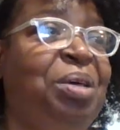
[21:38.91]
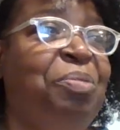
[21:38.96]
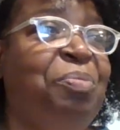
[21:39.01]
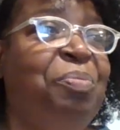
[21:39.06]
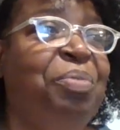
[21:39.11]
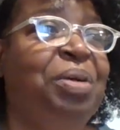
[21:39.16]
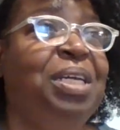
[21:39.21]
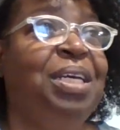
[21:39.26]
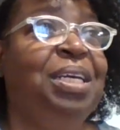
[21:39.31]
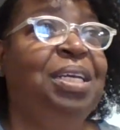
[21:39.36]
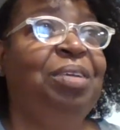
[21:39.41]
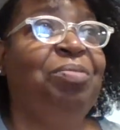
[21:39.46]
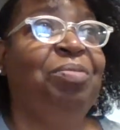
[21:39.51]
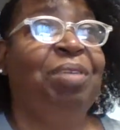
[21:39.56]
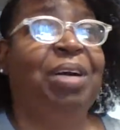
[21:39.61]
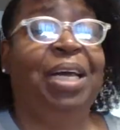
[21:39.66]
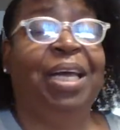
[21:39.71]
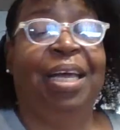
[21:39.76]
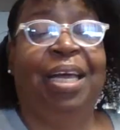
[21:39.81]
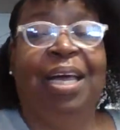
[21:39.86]
But
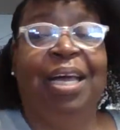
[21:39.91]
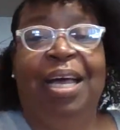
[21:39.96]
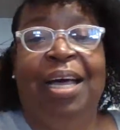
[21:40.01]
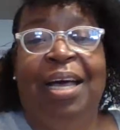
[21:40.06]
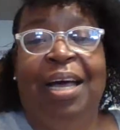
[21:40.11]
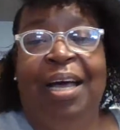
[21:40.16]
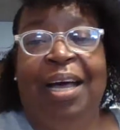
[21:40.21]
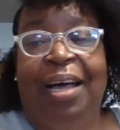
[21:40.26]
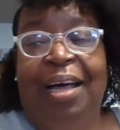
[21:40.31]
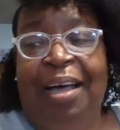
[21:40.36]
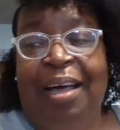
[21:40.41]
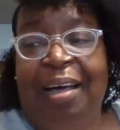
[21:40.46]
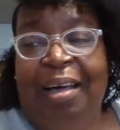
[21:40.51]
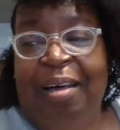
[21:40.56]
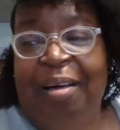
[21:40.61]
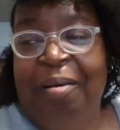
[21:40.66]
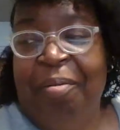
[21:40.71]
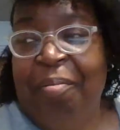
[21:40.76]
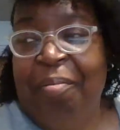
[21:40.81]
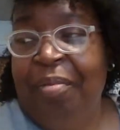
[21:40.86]
anyway,
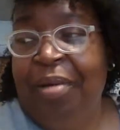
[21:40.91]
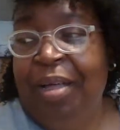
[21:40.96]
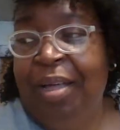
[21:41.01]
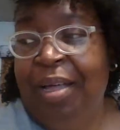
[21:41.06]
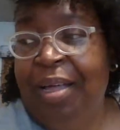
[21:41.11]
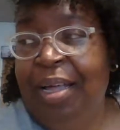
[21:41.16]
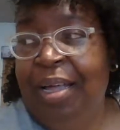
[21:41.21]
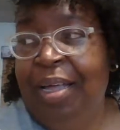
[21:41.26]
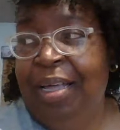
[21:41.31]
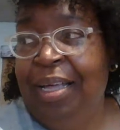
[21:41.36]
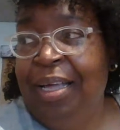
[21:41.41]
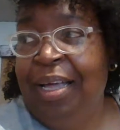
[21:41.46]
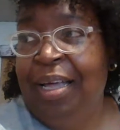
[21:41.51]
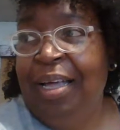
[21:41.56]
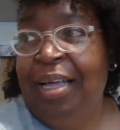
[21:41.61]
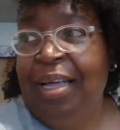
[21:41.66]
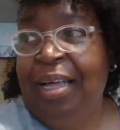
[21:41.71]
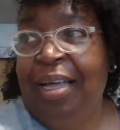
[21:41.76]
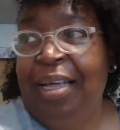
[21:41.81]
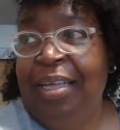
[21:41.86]
um
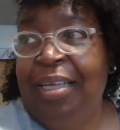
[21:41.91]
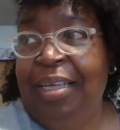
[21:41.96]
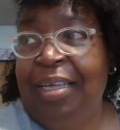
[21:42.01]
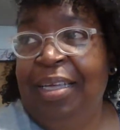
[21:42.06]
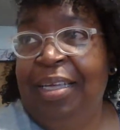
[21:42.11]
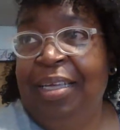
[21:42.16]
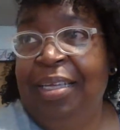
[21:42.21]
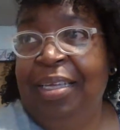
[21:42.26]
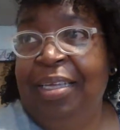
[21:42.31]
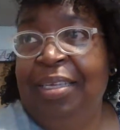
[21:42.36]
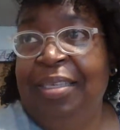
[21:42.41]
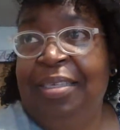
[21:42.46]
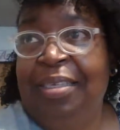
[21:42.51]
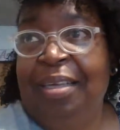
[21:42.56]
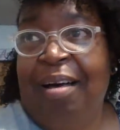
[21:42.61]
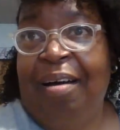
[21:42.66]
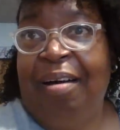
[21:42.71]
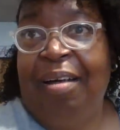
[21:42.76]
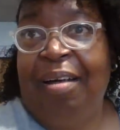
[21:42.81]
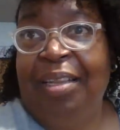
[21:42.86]
it's
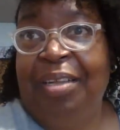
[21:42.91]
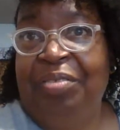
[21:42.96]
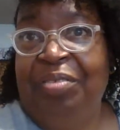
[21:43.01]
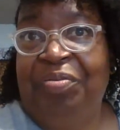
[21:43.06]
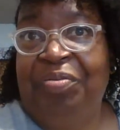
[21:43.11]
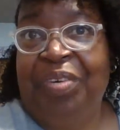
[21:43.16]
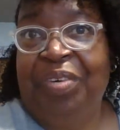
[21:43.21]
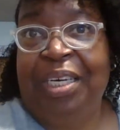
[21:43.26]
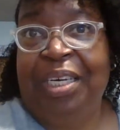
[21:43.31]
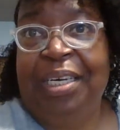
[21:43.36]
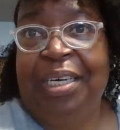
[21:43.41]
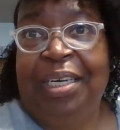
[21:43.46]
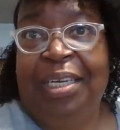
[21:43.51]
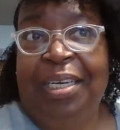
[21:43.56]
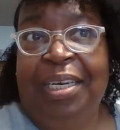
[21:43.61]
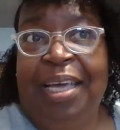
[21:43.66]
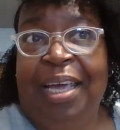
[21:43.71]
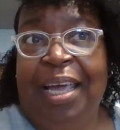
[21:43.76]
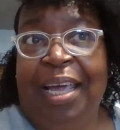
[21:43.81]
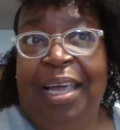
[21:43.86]
all in
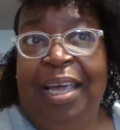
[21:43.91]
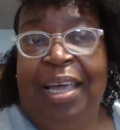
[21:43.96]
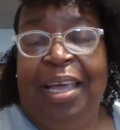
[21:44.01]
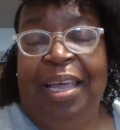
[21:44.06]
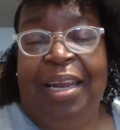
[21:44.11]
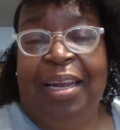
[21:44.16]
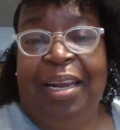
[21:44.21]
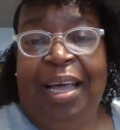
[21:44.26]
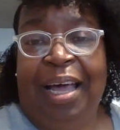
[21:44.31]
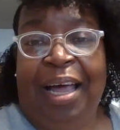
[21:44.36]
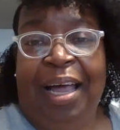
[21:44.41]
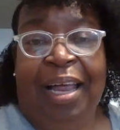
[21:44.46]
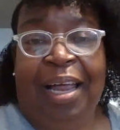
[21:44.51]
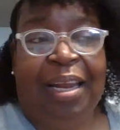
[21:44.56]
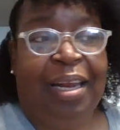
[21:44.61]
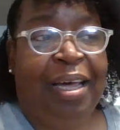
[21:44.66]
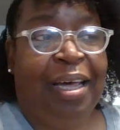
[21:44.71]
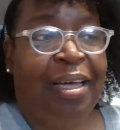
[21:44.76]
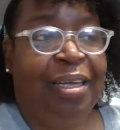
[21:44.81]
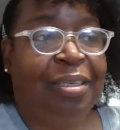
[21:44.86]
fun and I
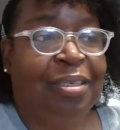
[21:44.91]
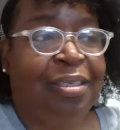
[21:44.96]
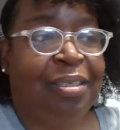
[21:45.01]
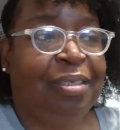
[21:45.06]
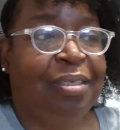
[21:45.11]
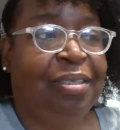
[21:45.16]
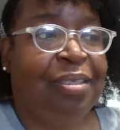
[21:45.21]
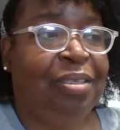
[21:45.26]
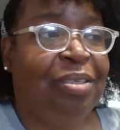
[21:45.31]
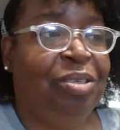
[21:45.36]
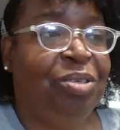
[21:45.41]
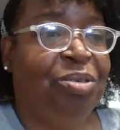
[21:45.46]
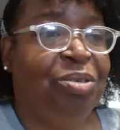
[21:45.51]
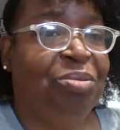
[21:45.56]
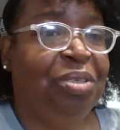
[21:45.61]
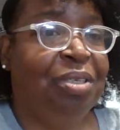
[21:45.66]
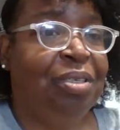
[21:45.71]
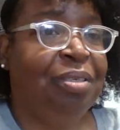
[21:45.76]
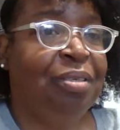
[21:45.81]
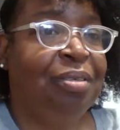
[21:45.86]
like to
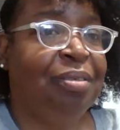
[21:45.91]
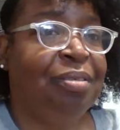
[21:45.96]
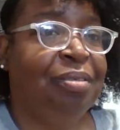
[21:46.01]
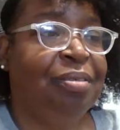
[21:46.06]
do it.